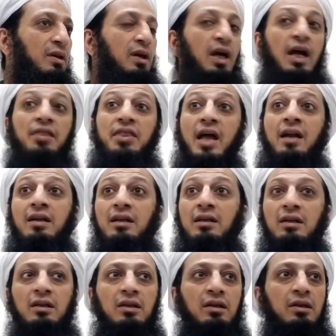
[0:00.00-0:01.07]
And then
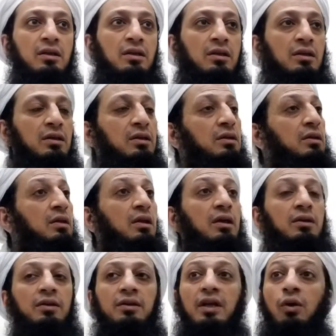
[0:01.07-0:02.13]

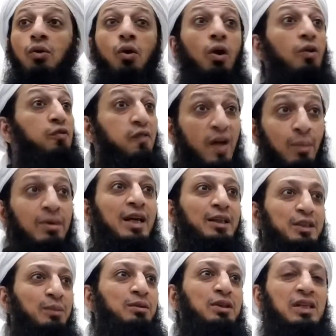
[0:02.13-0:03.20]
their whole family
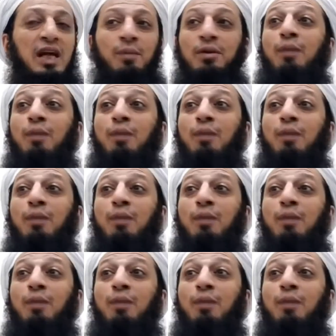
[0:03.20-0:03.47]
accepts Islam.